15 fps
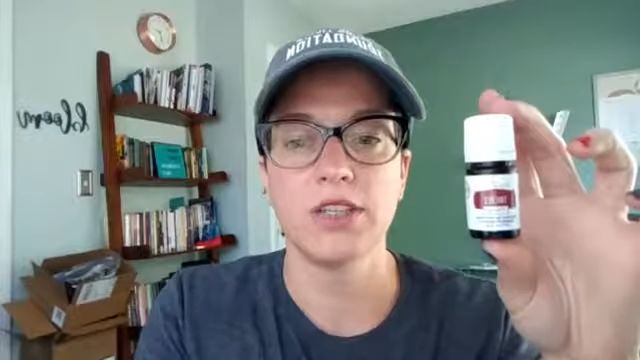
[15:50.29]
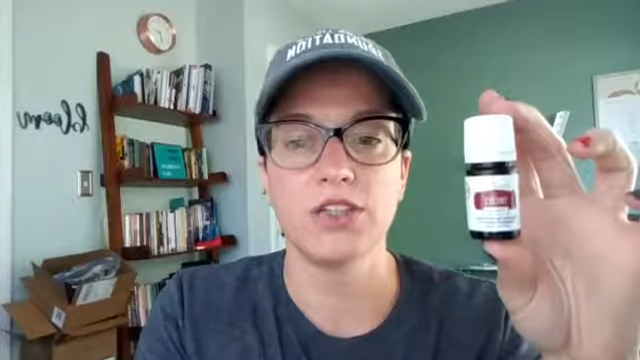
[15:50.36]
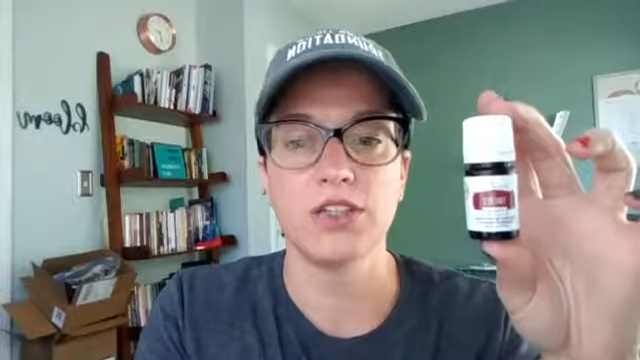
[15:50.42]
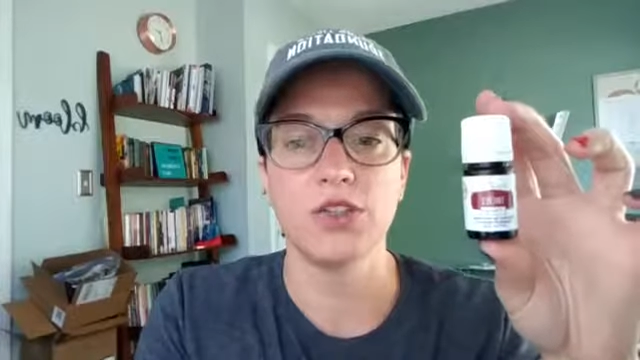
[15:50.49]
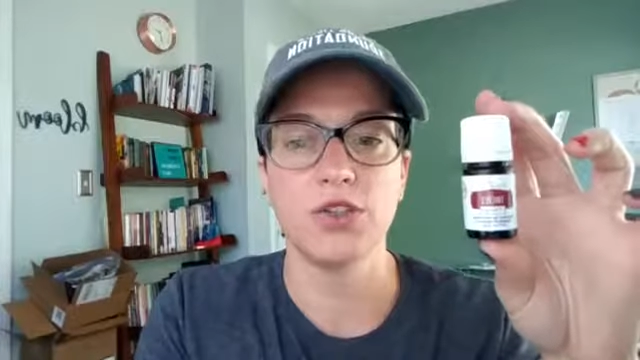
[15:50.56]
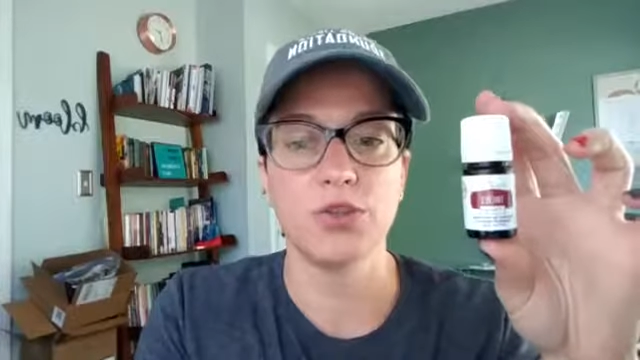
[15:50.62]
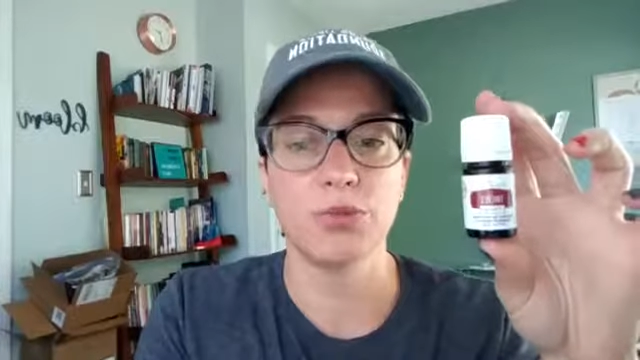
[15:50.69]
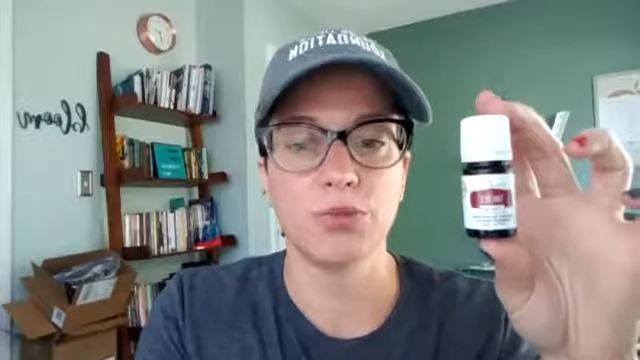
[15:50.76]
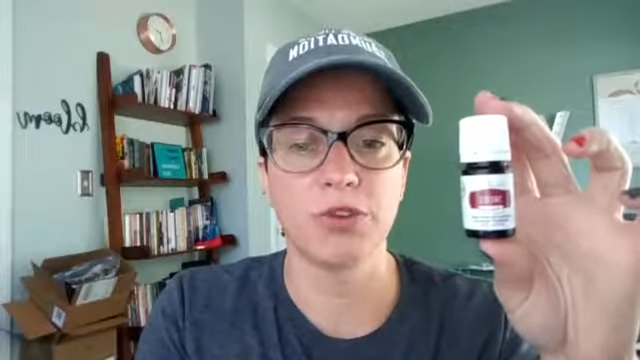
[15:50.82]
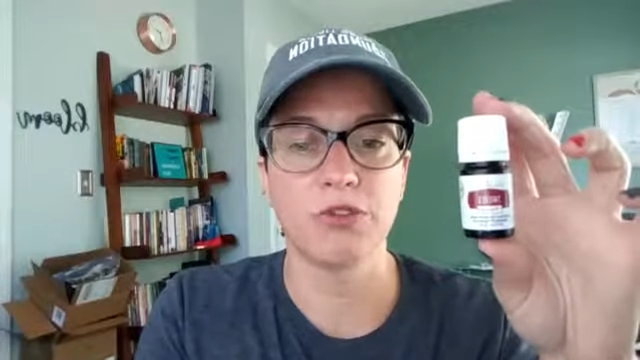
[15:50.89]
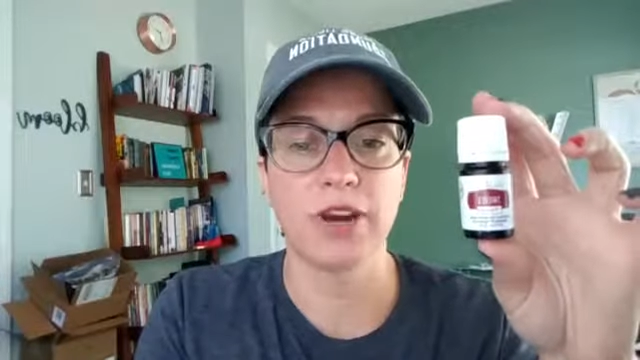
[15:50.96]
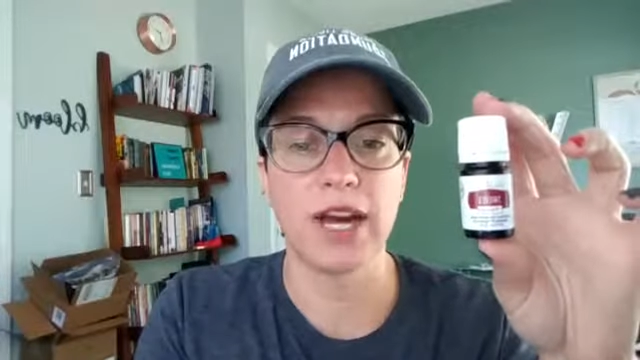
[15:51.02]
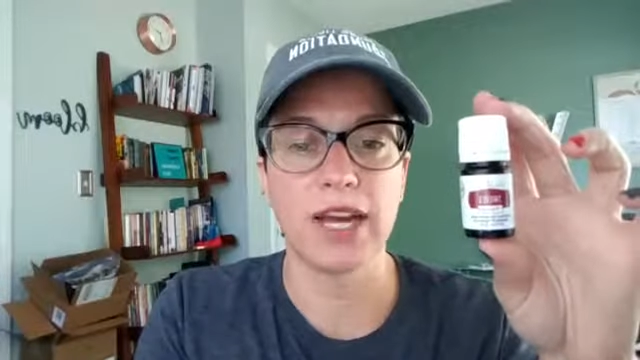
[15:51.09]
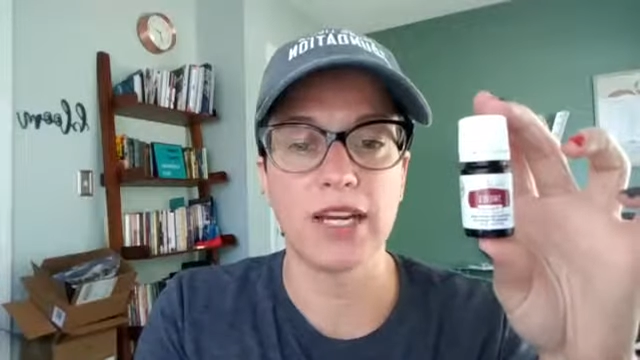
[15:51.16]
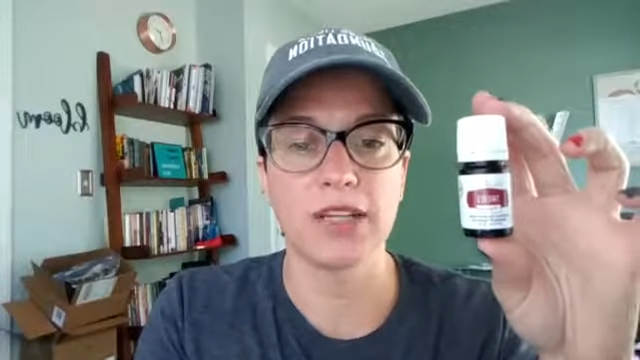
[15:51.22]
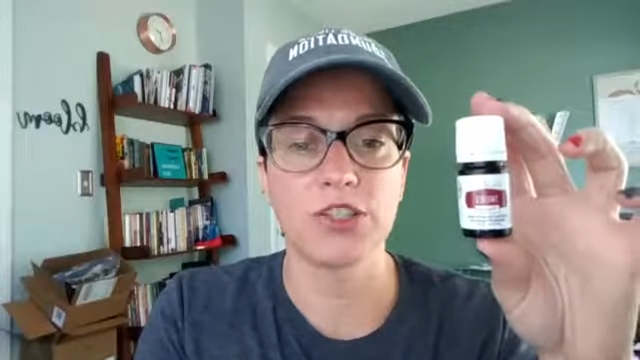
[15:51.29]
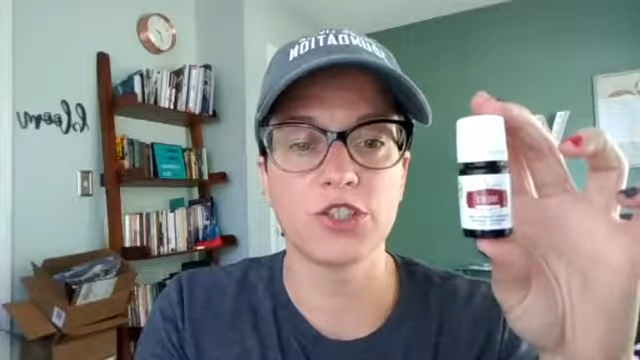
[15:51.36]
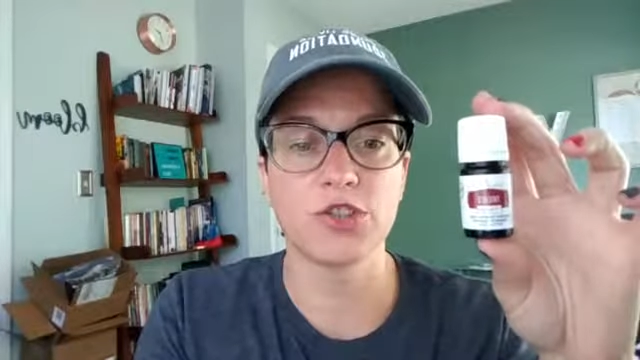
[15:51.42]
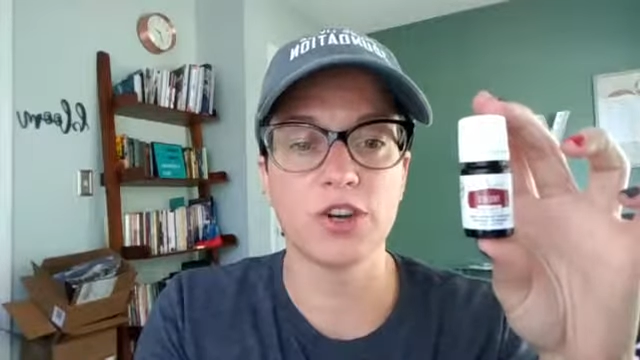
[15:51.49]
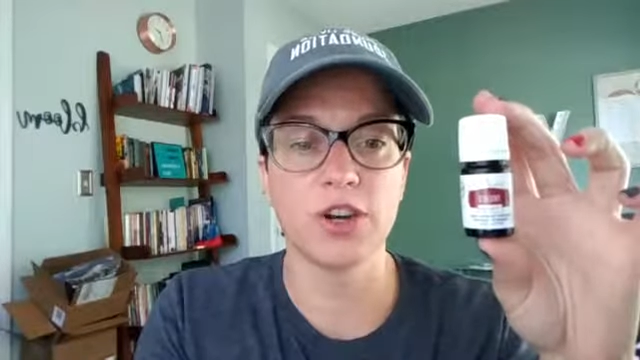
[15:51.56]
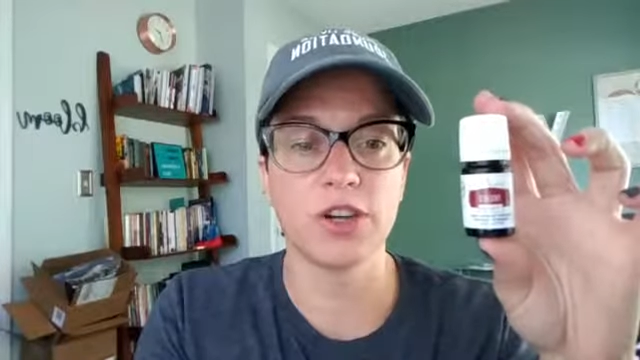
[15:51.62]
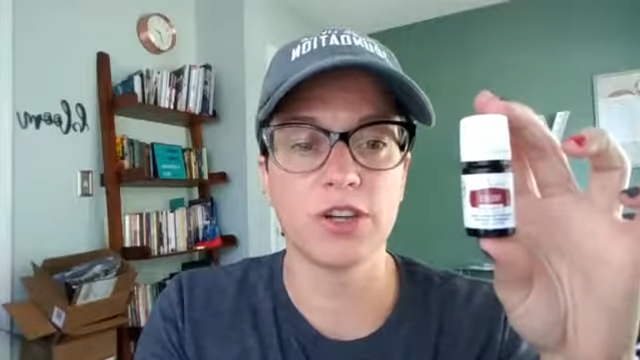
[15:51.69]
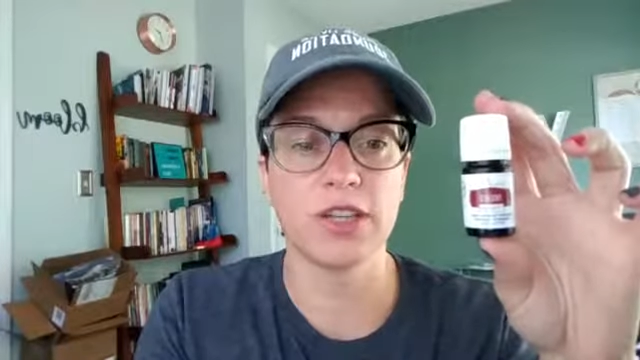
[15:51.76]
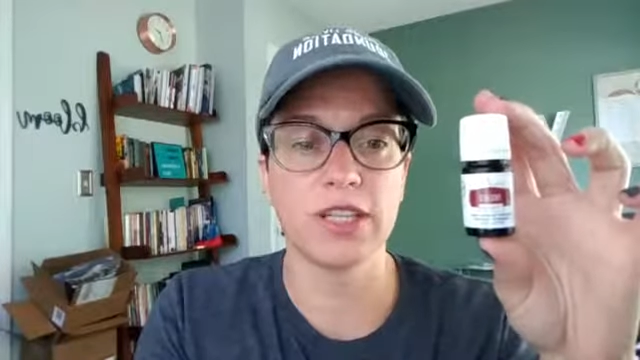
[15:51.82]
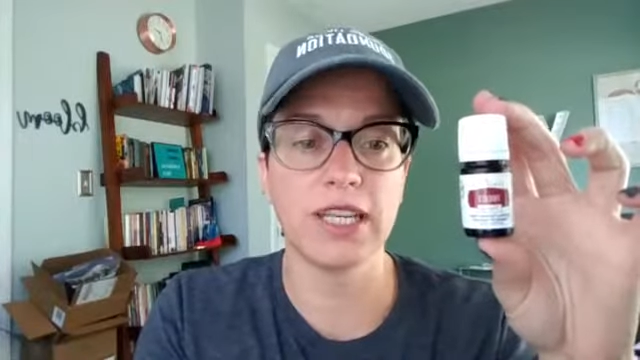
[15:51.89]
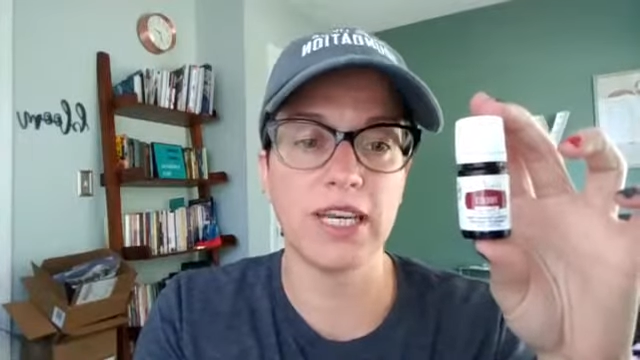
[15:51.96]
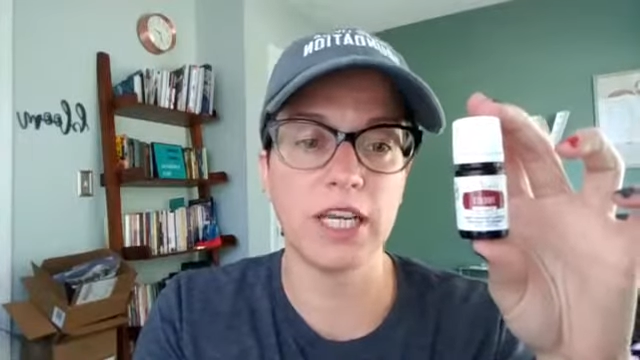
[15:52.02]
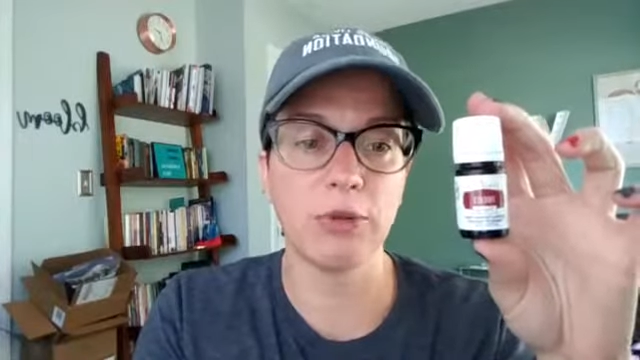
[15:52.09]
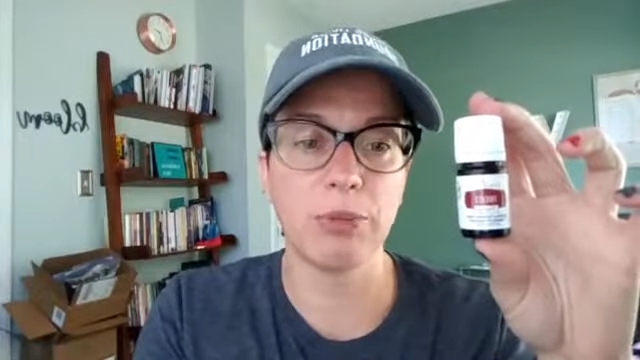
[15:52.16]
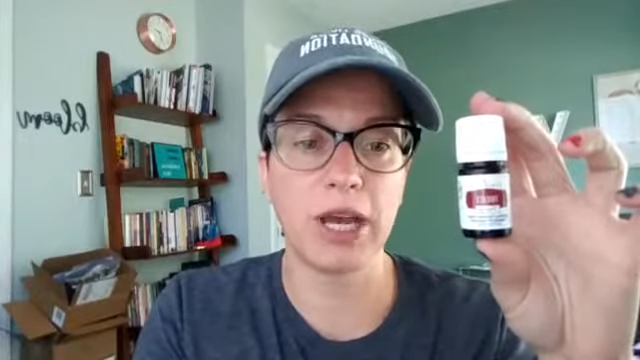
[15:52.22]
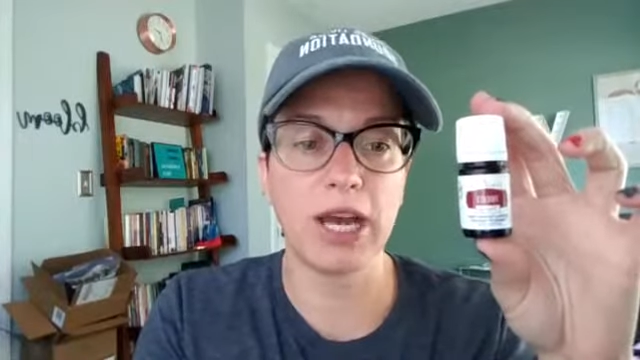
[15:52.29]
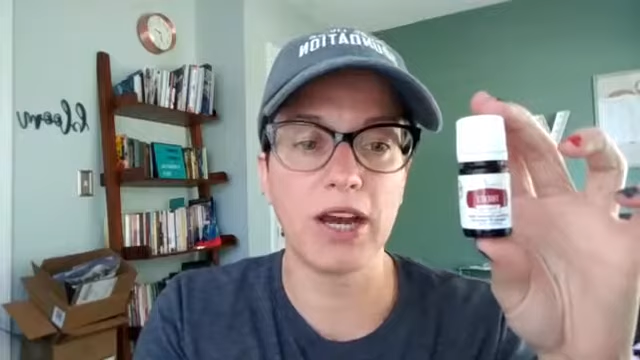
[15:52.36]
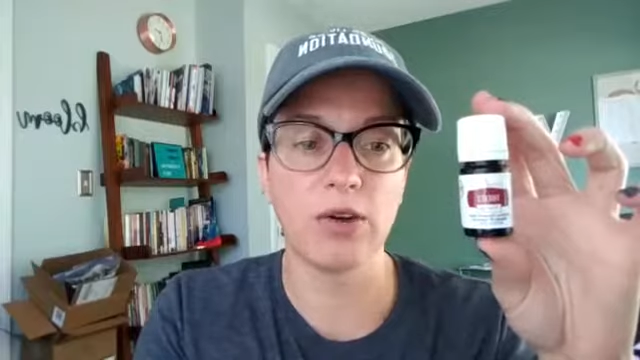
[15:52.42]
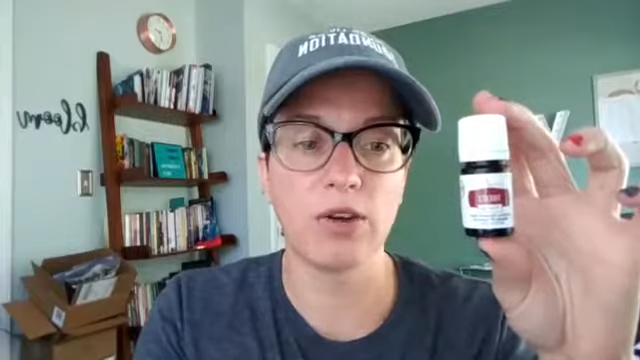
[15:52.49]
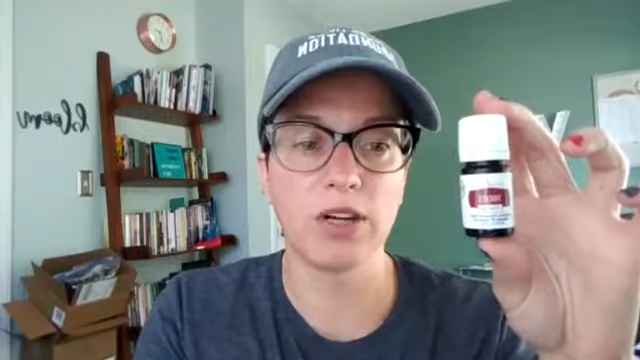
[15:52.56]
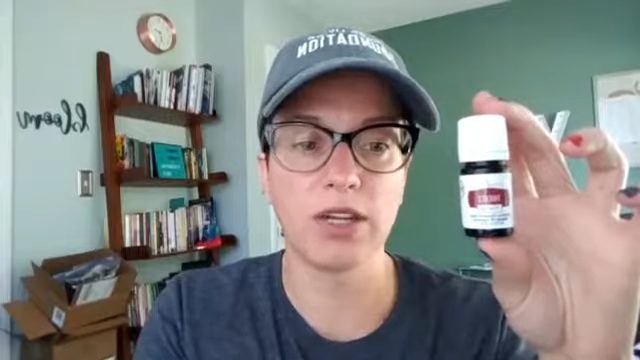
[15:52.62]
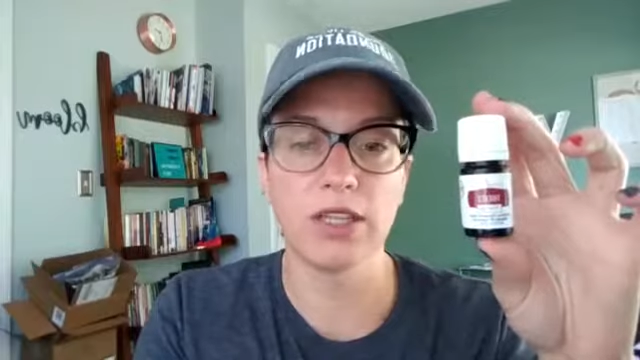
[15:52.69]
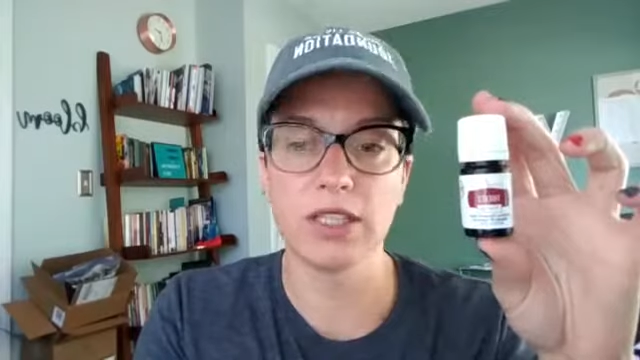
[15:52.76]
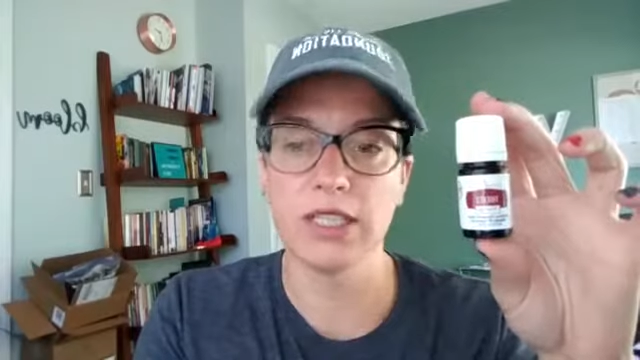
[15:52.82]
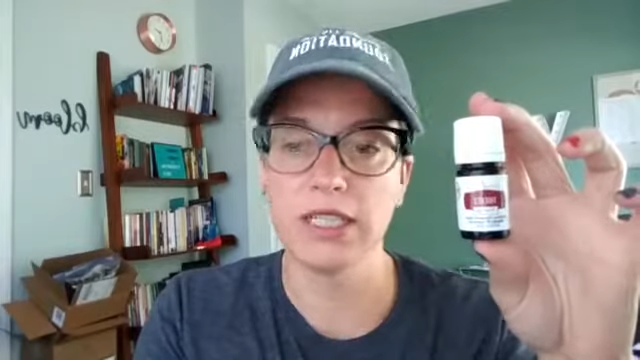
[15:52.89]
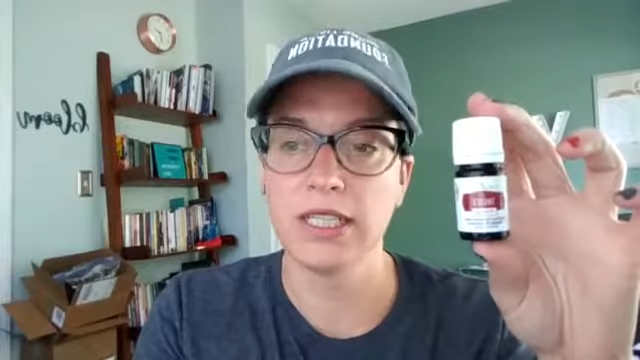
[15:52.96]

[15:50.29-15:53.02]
to provide strong cleaning power.